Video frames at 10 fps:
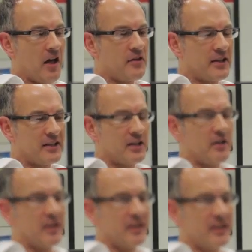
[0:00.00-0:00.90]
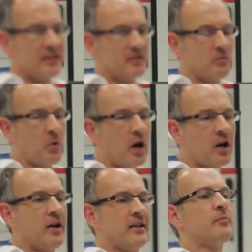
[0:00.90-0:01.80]
I think what I
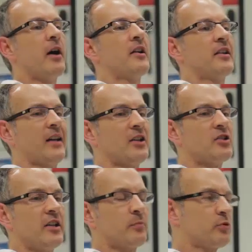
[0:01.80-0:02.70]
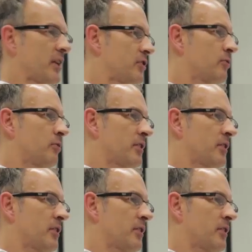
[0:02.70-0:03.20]
like about it is actually it's practical.